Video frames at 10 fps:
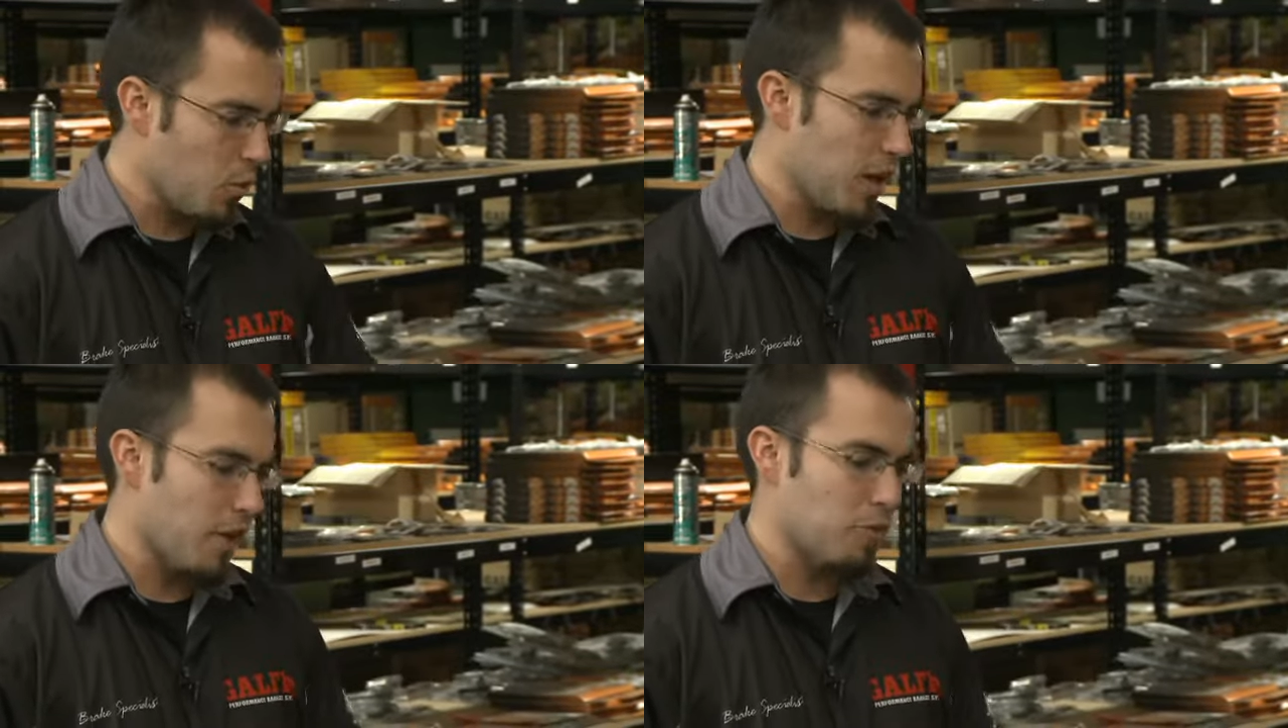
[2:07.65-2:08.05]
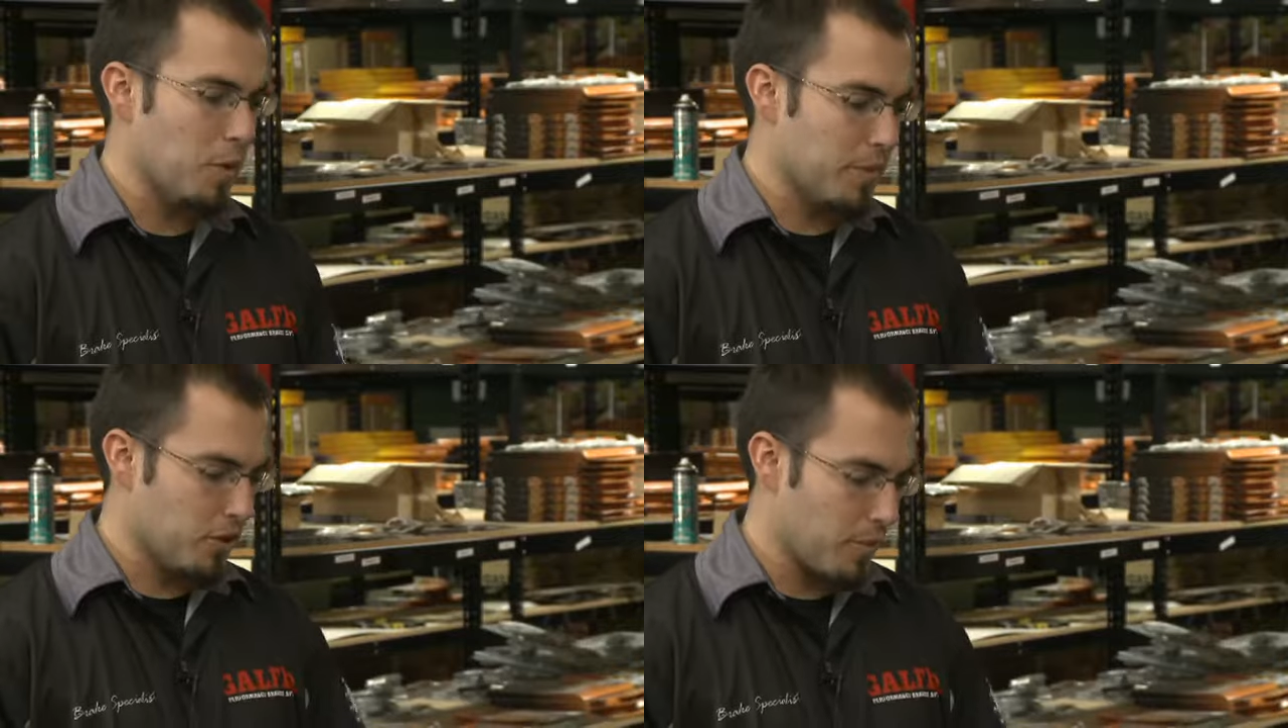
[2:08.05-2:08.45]
We have them
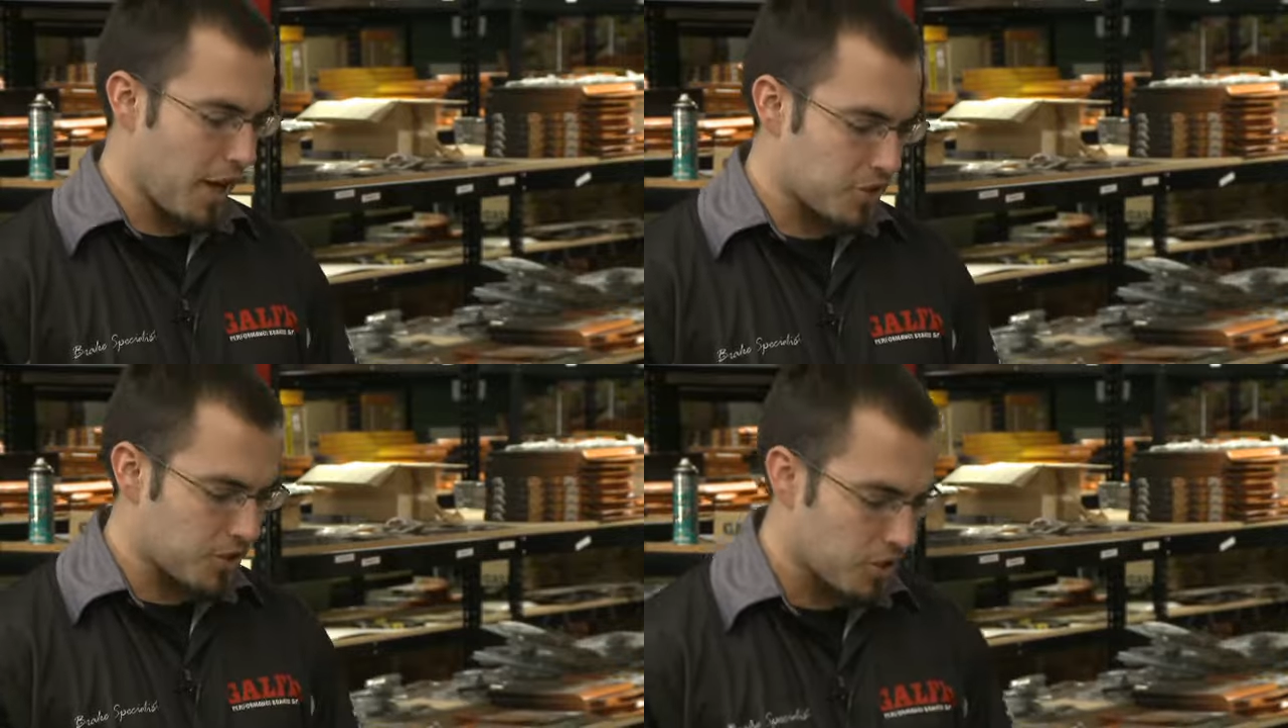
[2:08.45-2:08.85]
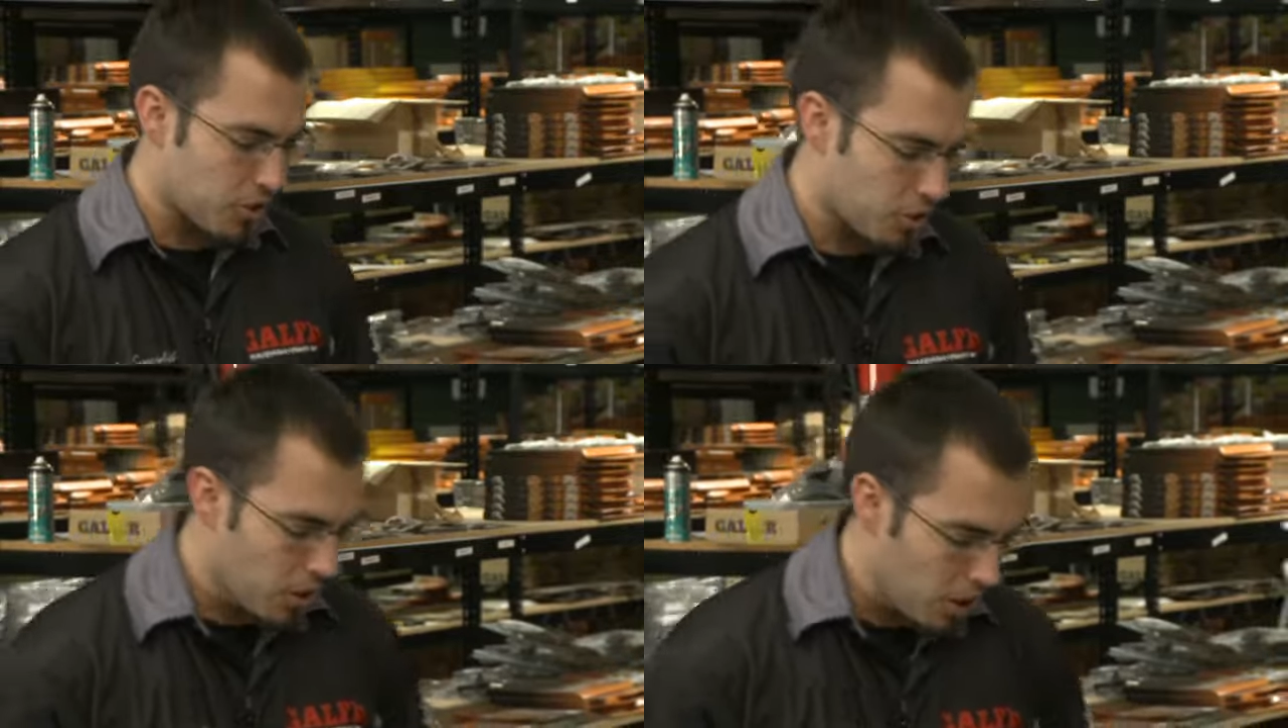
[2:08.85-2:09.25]
up near the master
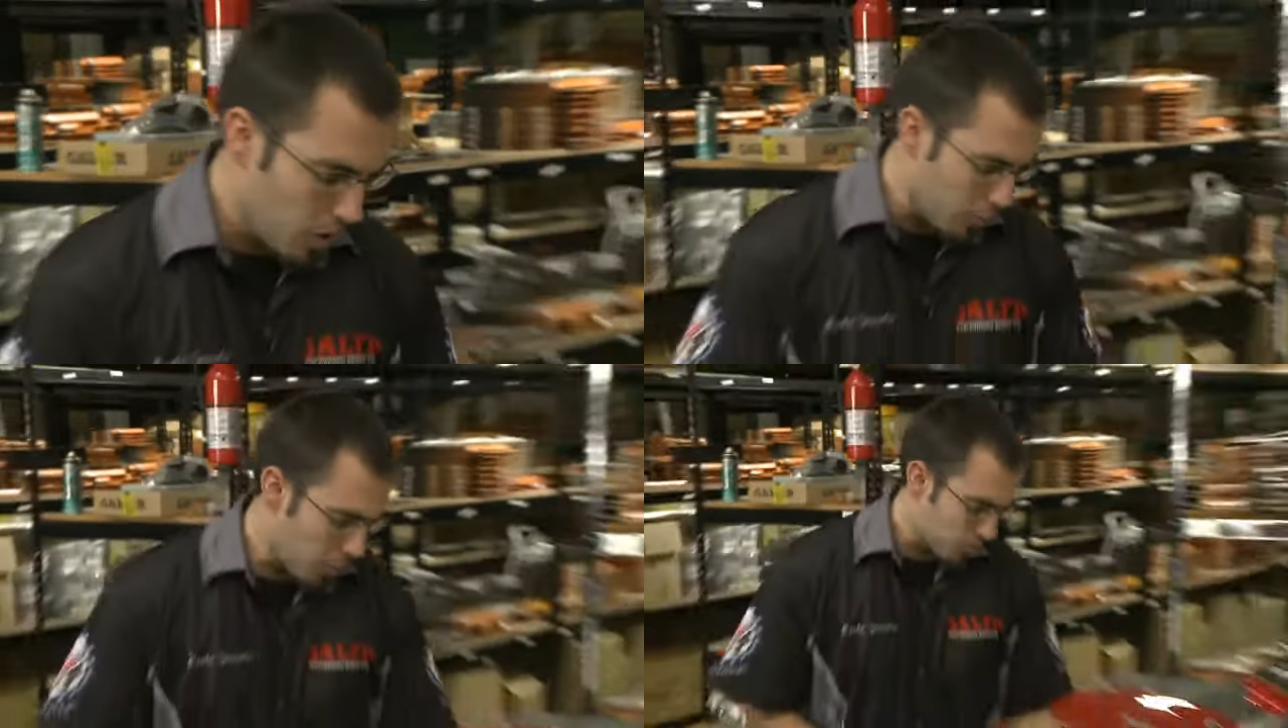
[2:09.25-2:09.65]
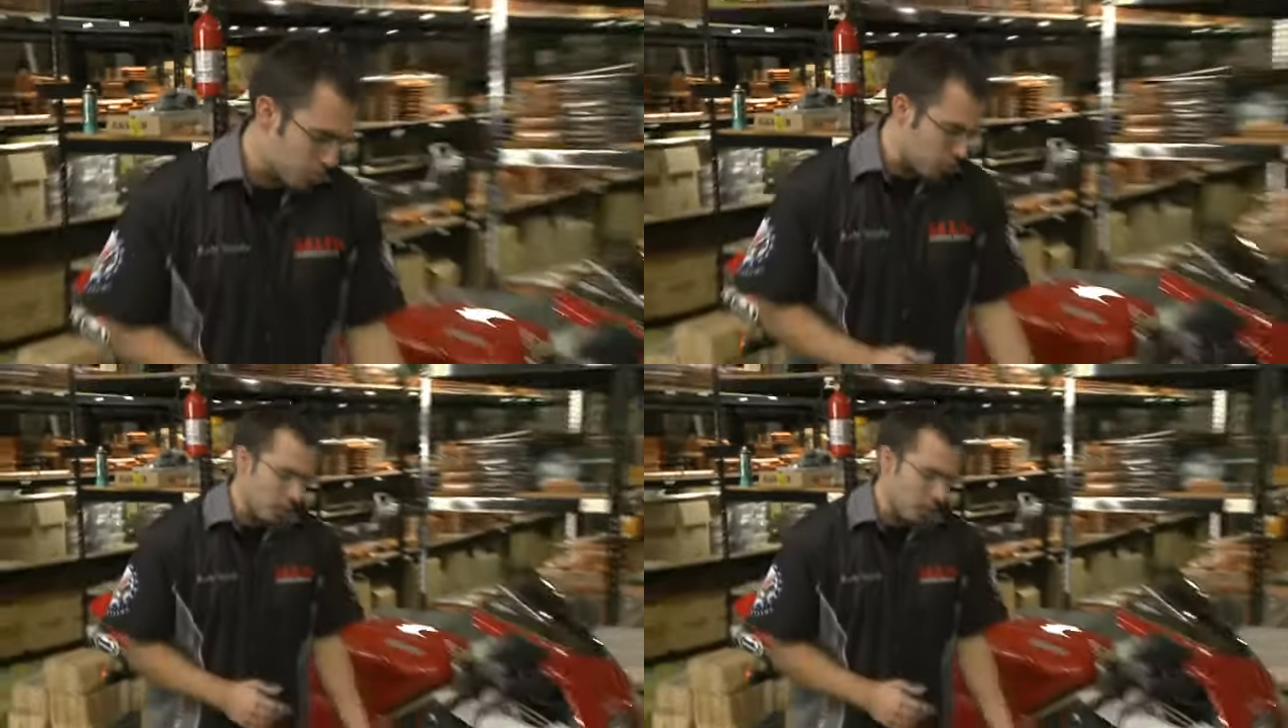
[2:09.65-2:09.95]
cylinder. We also do